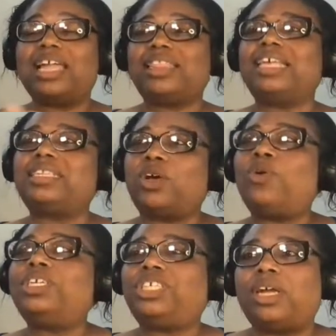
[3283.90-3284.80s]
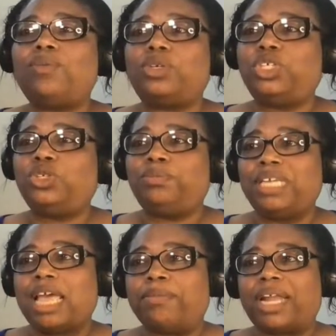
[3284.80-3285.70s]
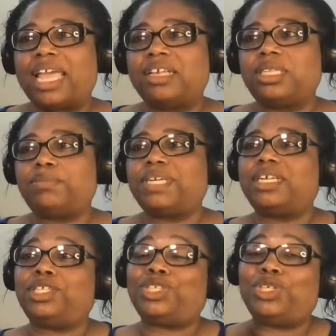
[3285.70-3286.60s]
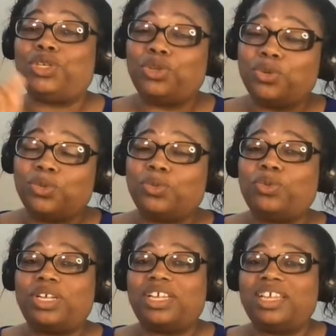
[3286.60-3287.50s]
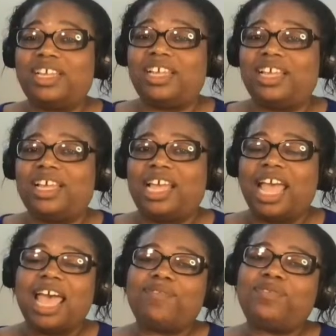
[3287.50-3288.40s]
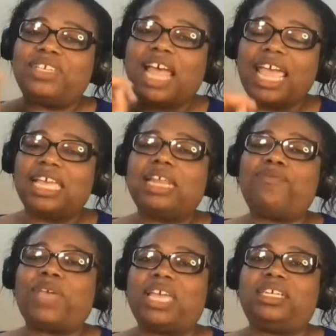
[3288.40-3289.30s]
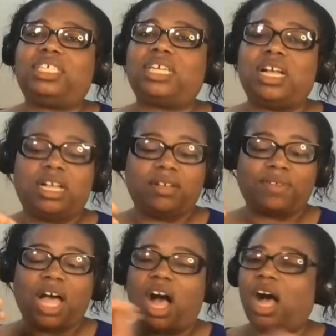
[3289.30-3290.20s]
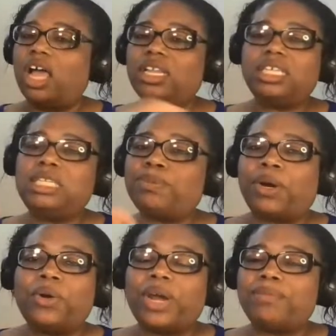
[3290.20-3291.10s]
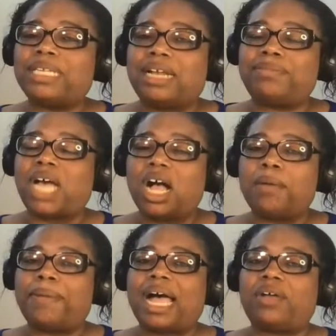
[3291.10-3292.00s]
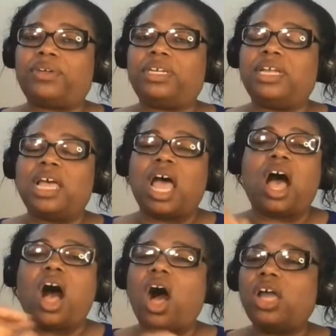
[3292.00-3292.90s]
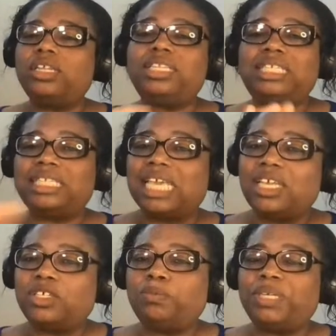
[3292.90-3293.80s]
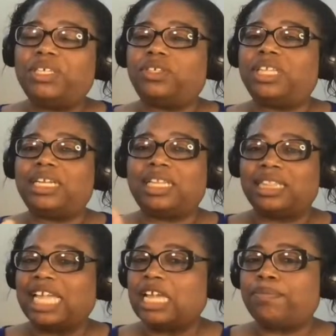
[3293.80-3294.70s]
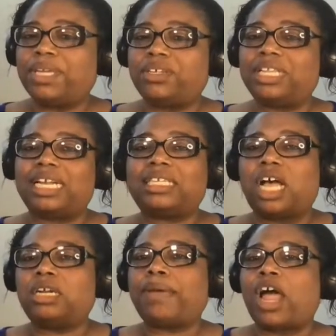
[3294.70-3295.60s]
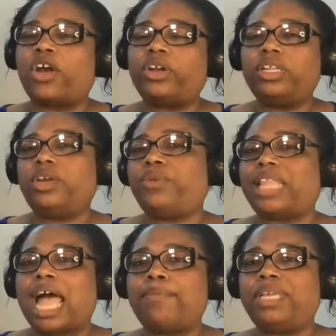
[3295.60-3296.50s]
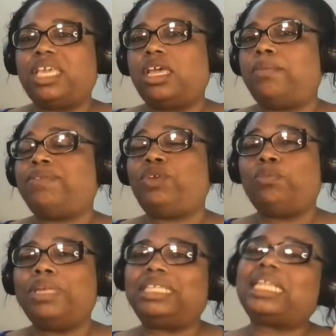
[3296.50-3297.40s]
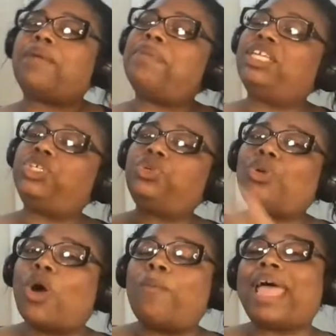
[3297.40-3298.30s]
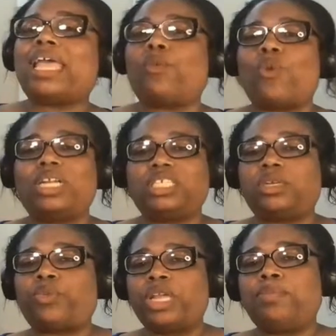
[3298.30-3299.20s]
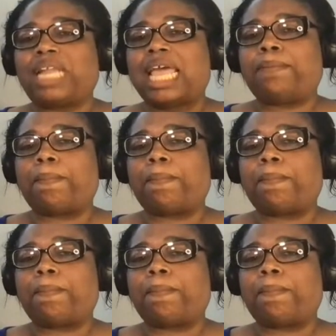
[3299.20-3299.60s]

That's a question I want you to be able to answer because you have taken advantage of all these programs that I talk about, all of the skill build, that the think build that I talked about earlier with IBM. If you missed that, make sure you go back and watch the replay.